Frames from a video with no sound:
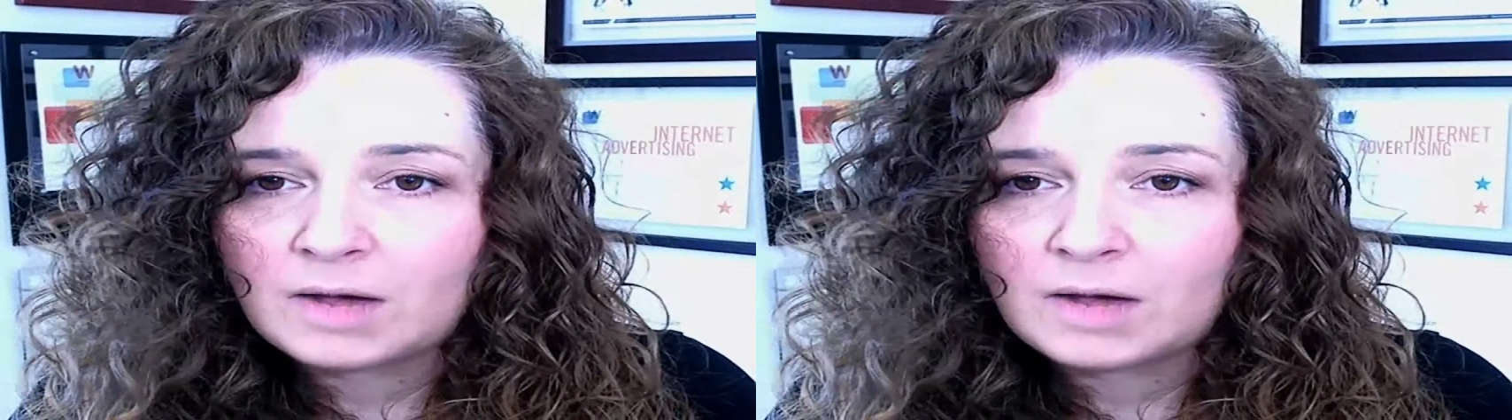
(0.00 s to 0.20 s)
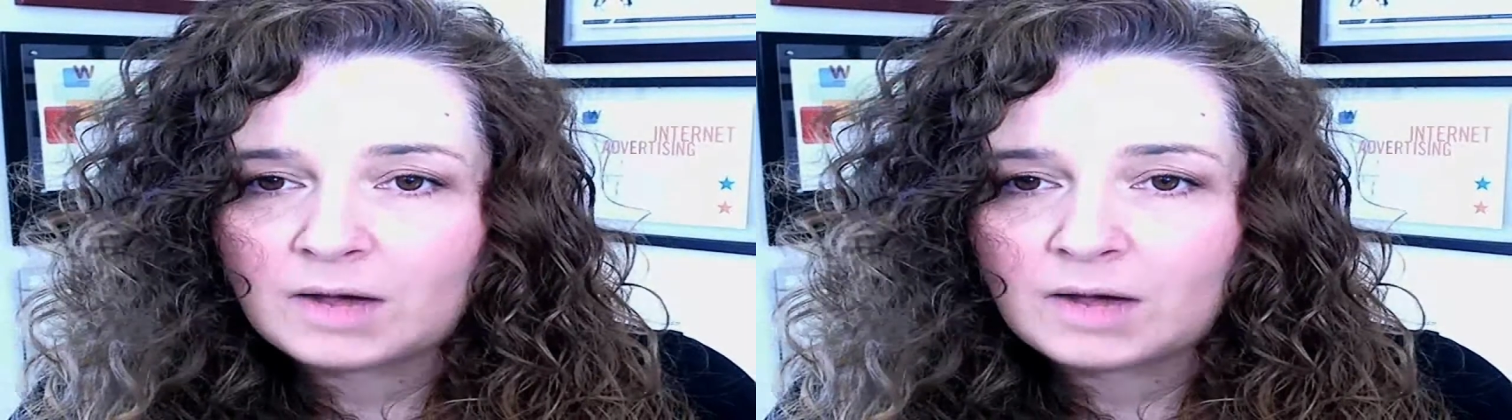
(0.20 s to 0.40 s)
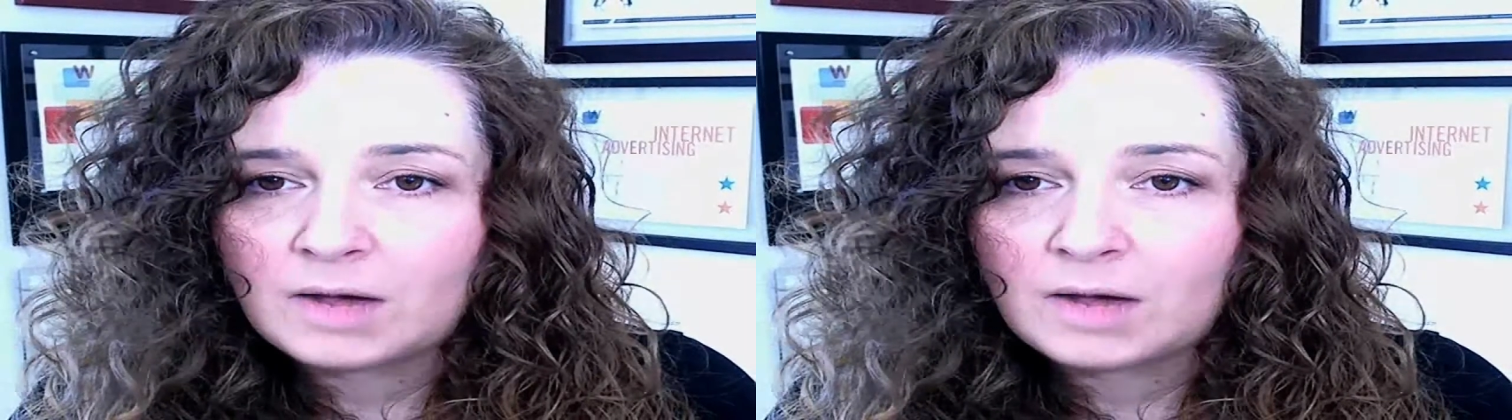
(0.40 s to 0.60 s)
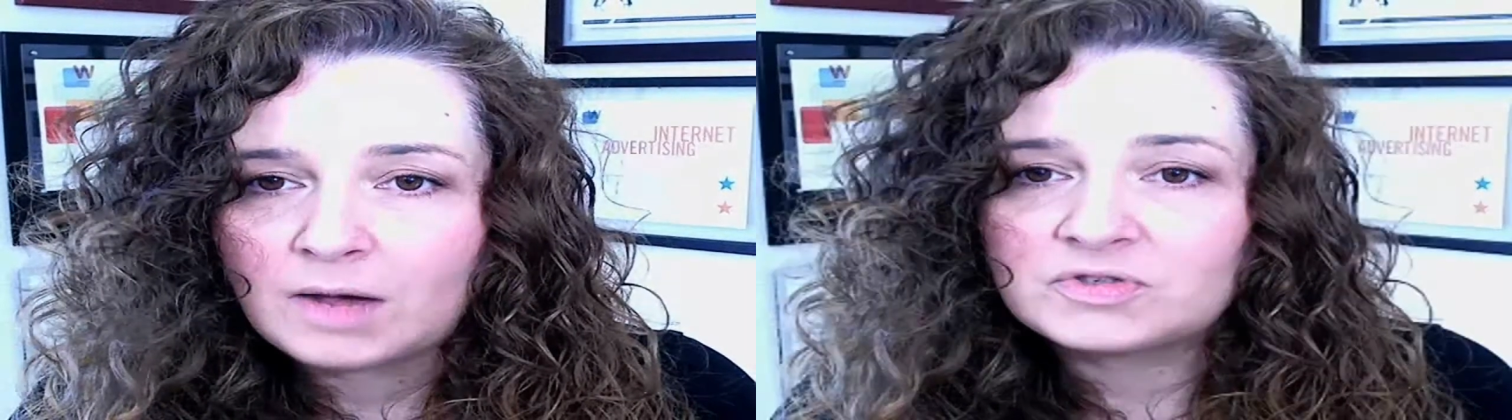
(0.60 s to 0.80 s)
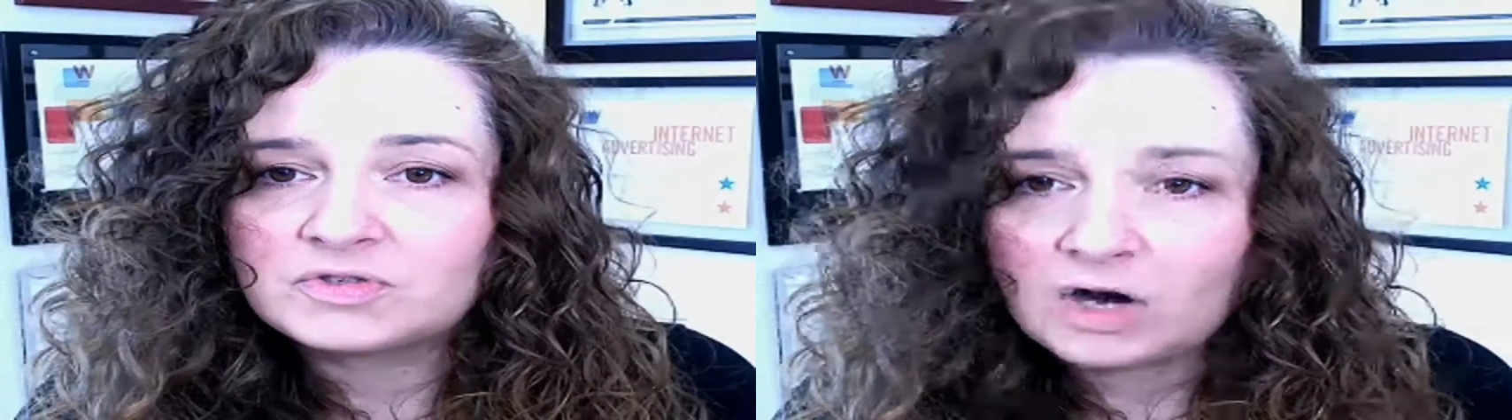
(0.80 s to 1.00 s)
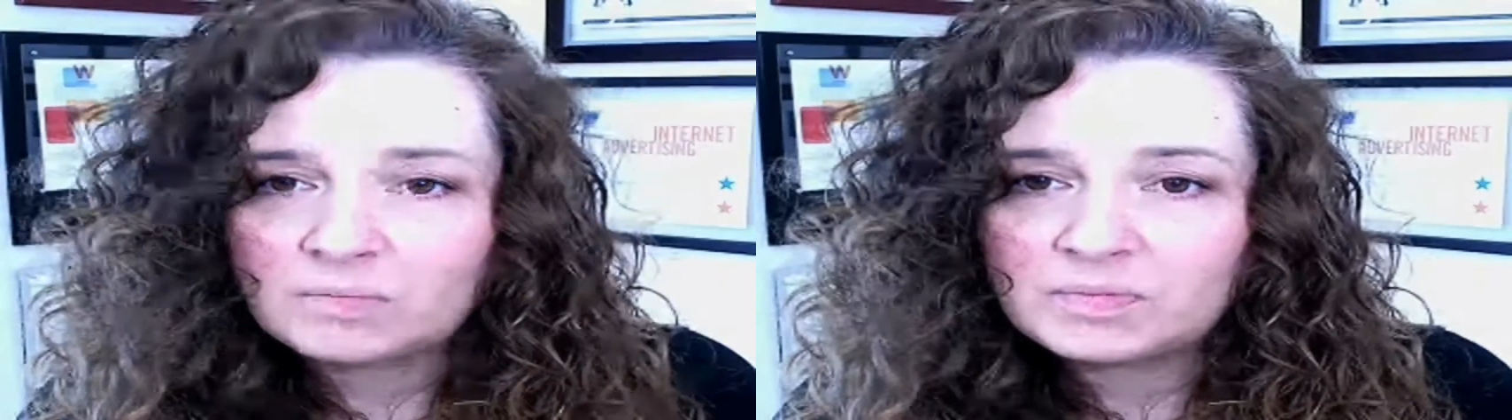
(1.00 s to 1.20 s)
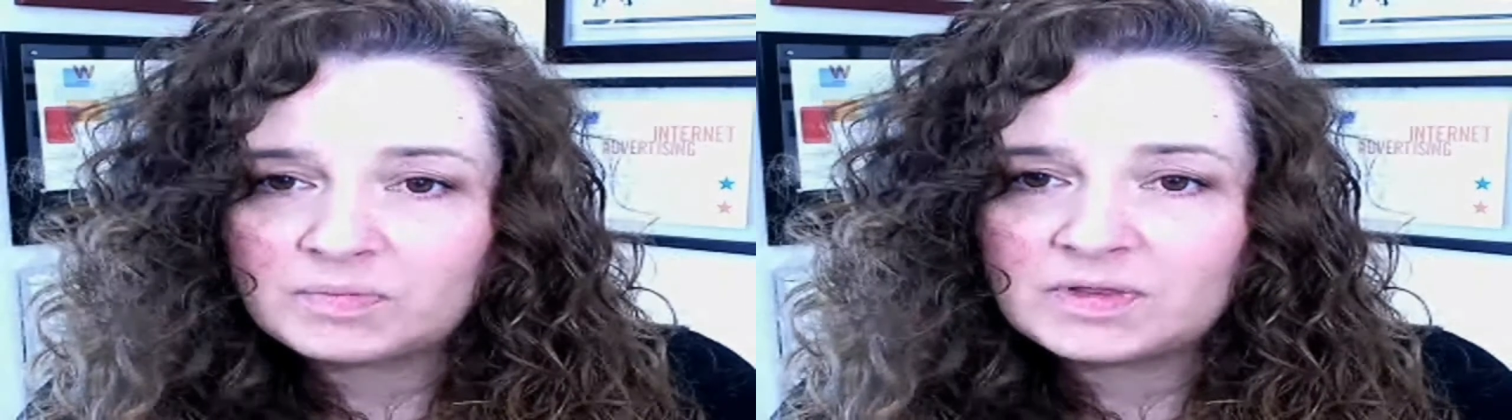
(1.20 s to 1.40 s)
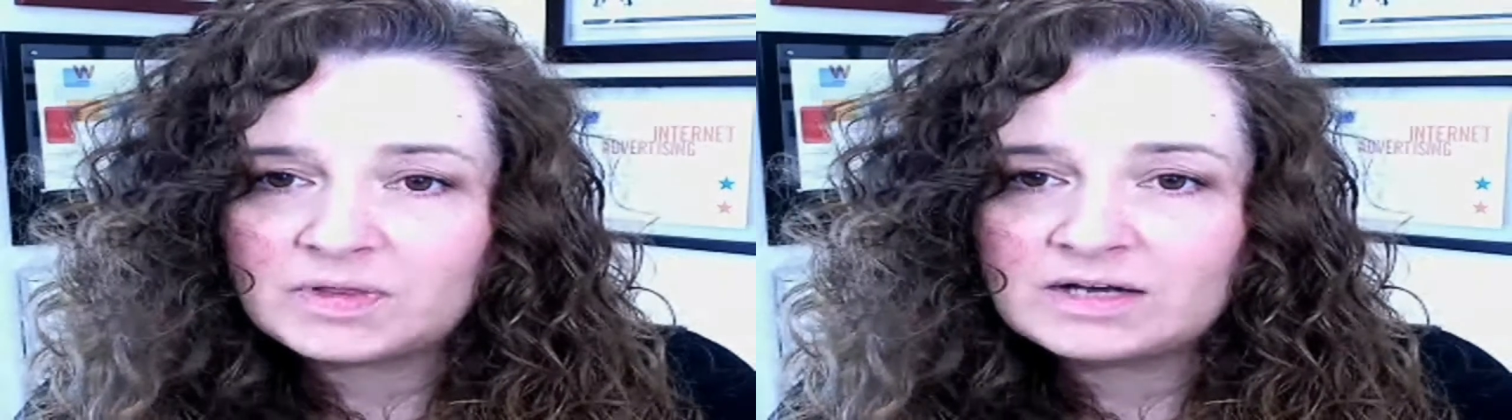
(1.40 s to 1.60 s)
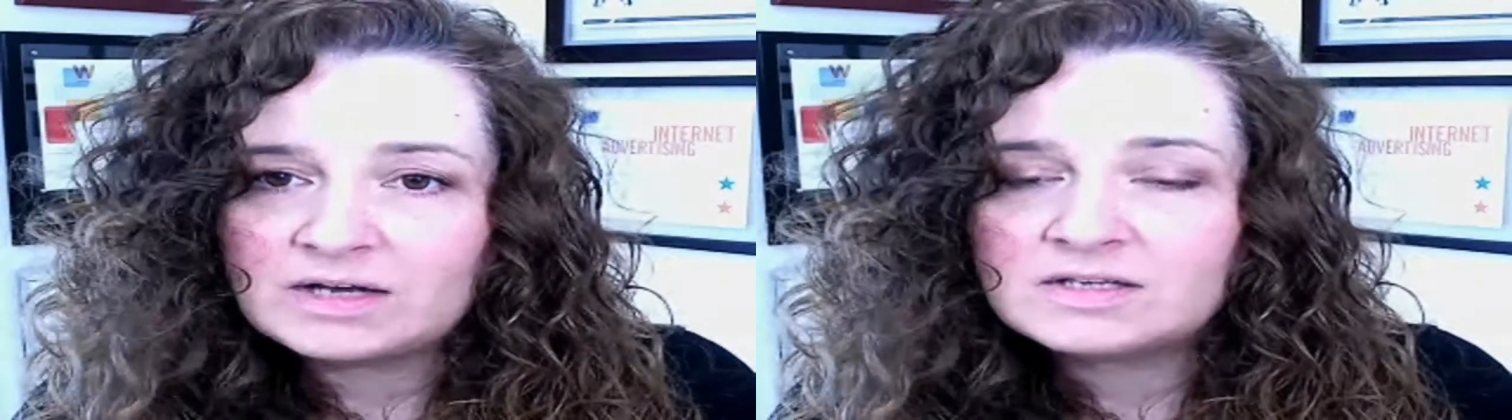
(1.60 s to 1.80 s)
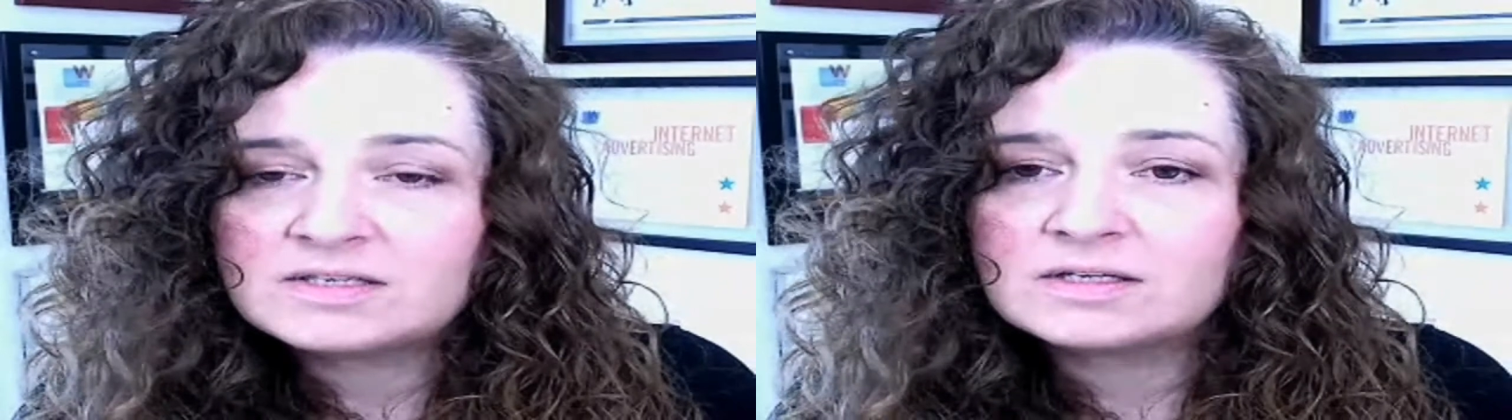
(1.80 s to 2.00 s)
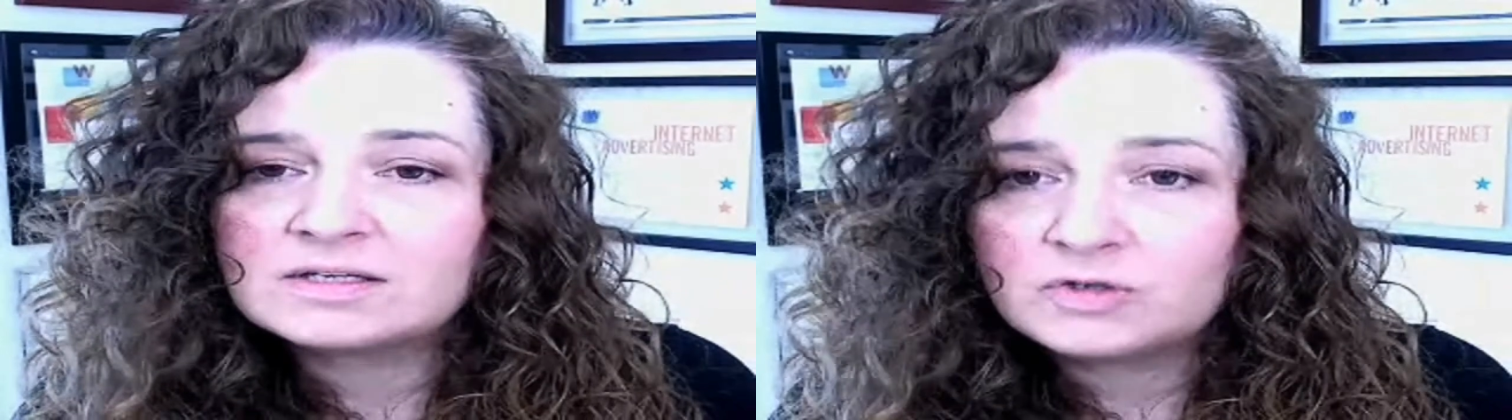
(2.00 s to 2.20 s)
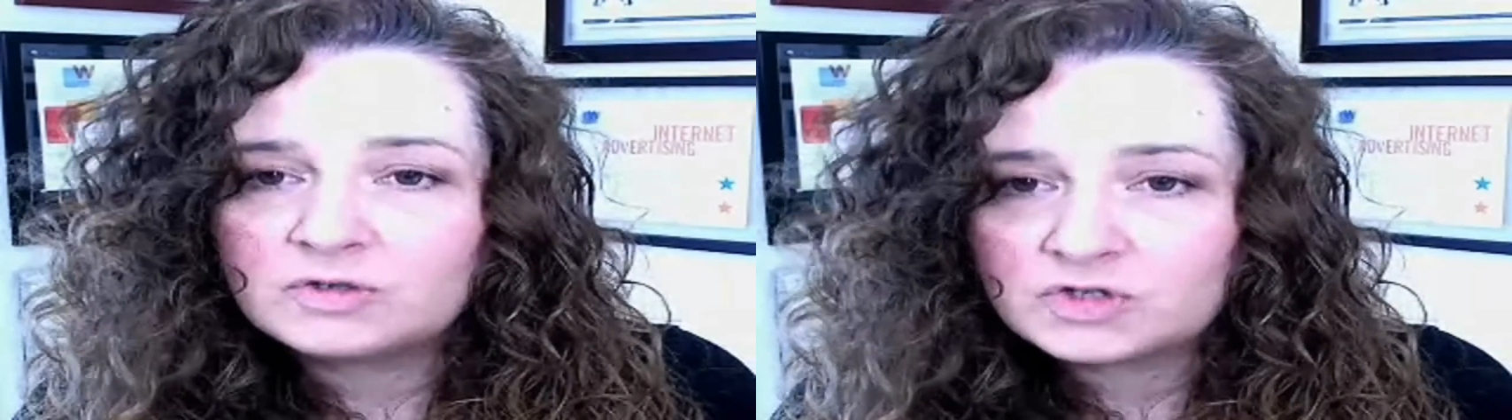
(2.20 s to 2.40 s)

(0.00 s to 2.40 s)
That's where you start. But then the solution,